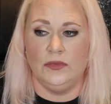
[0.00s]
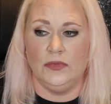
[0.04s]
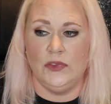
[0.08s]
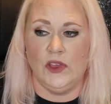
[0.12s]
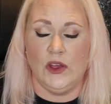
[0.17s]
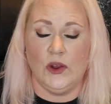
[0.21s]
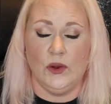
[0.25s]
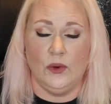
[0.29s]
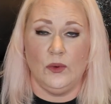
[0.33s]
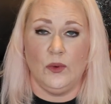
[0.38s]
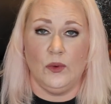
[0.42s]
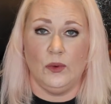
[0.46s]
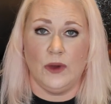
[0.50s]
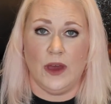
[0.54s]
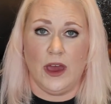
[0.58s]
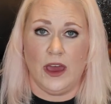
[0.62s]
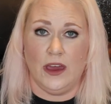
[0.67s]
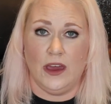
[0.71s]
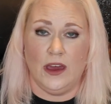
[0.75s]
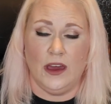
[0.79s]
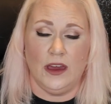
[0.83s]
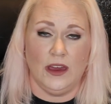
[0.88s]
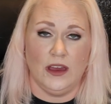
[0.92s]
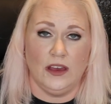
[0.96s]
You know,
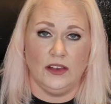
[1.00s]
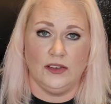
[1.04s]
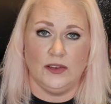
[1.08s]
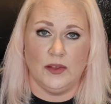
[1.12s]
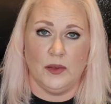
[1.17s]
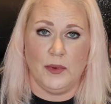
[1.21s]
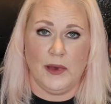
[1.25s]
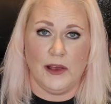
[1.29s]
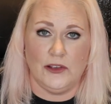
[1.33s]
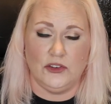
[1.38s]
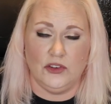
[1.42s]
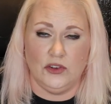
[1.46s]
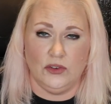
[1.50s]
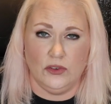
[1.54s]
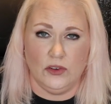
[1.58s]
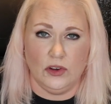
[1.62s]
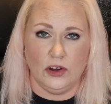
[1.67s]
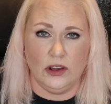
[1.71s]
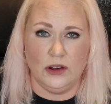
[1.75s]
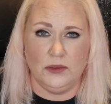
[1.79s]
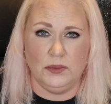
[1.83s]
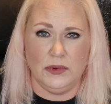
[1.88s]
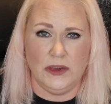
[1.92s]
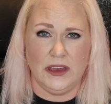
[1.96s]
okay, I guess the best you
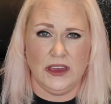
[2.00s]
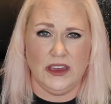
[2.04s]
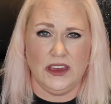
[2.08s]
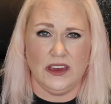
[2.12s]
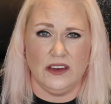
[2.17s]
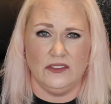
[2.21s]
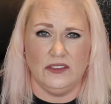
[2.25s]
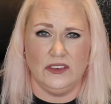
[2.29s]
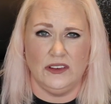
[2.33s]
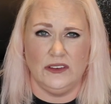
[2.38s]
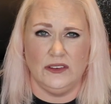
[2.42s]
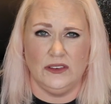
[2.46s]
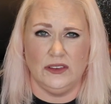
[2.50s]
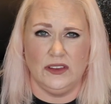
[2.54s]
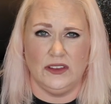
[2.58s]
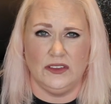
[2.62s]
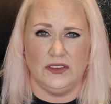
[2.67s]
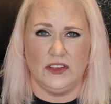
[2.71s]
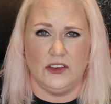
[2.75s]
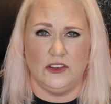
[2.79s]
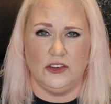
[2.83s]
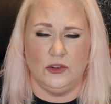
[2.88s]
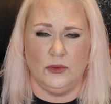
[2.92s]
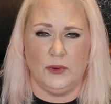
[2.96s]
could be given the
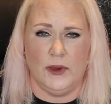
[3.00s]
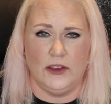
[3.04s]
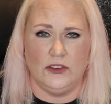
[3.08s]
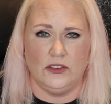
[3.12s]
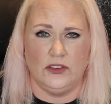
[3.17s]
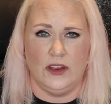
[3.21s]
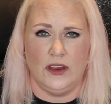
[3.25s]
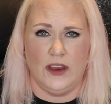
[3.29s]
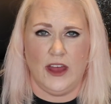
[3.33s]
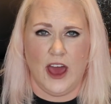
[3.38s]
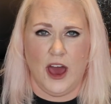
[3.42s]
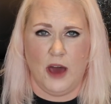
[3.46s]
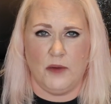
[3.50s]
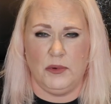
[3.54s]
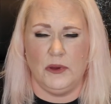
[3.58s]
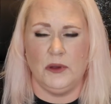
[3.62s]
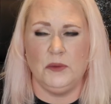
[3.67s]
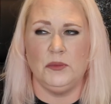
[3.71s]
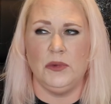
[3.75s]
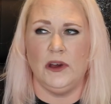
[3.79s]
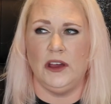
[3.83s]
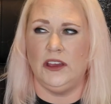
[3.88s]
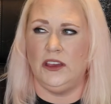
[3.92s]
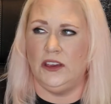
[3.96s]
situation that
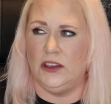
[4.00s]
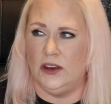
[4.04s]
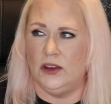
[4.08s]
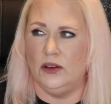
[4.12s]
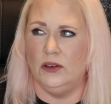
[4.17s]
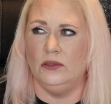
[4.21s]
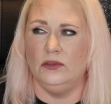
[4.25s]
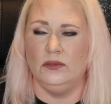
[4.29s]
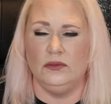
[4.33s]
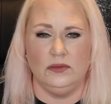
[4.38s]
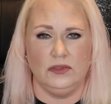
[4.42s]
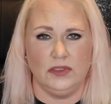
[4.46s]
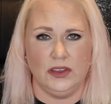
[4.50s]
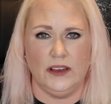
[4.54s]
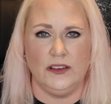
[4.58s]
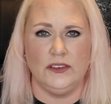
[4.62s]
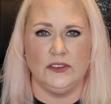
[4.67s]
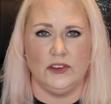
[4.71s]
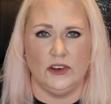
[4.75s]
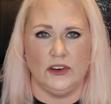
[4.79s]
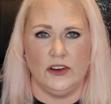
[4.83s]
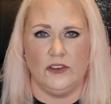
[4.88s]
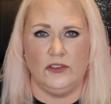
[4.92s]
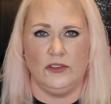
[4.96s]
happened, but you know,
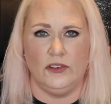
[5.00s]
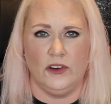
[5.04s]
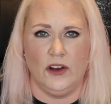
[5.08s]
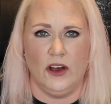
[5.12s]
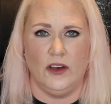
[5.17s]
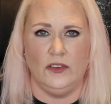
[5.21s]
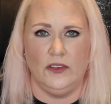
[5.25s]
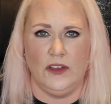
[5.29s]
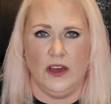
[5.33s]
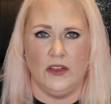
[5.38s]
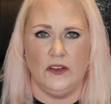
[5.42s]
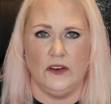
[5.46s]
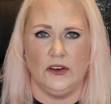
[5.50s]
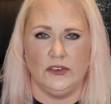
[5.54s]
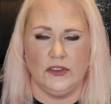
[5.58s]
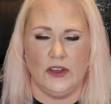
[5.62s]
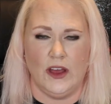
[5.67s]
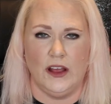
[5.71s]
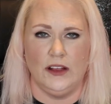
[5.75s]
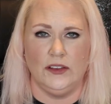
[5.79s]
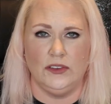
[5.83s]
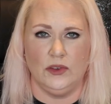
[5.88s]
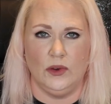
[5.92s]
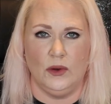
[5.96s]
things are different on the other
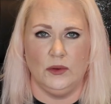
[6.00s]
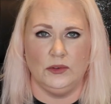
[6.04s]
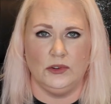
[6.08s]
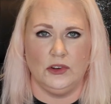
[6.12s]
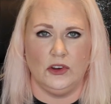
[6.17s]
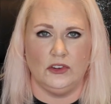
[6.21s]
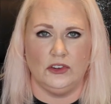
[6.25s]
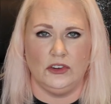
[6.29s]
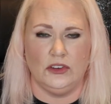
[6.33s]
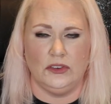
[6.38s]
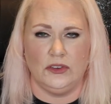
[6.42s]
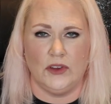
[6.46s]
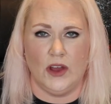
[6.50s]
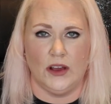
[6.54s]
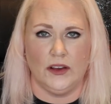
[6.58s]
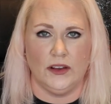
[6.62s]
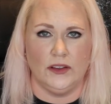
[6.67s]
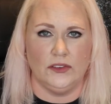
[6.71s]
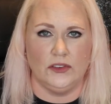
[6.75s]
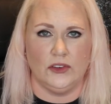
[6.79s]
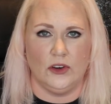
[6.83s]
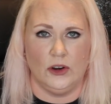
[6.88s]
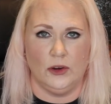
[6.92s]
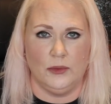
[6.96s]
side, so I'm sure she's not
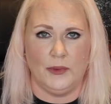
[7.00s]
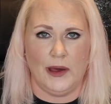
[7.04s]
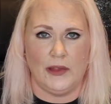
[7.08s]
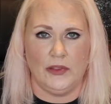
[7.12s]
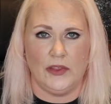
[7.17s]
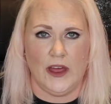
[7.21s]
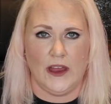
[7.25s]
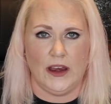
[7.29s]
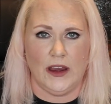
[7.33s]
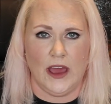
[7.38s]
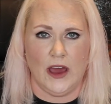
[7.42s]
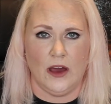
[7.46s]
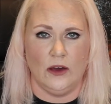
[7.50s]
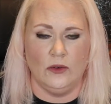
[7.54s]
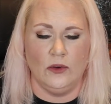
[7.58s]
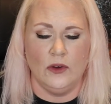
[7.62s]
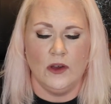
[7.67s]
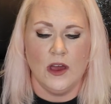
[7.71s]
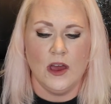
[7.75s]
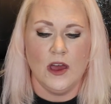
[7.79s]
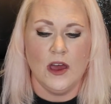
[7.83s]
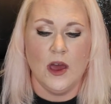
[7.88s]
concerned about that now.